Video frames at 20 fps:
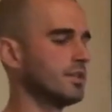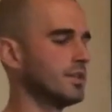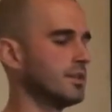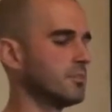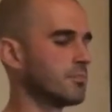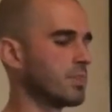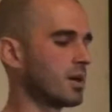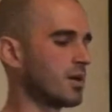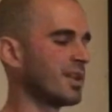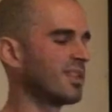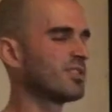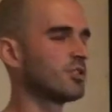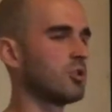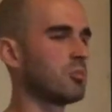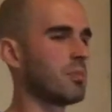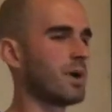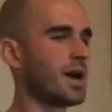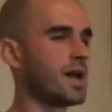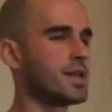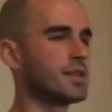the
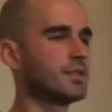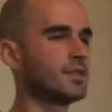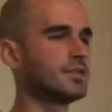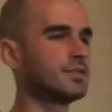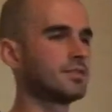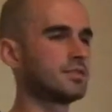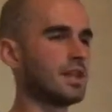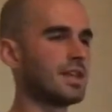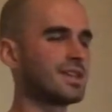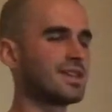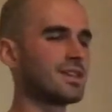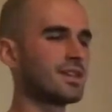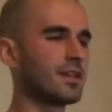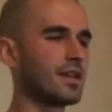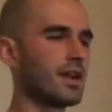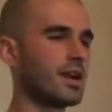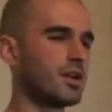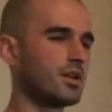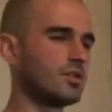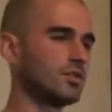parental mind that's taking
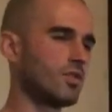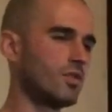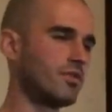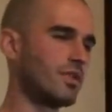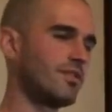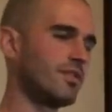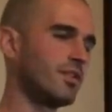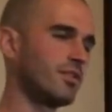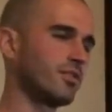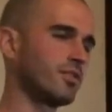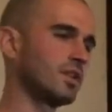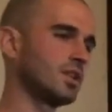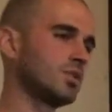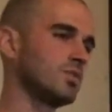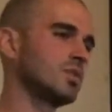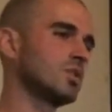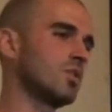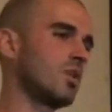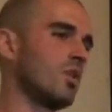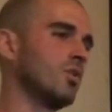care of everything
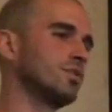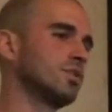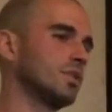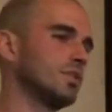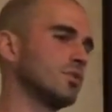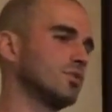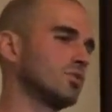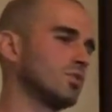you encounter.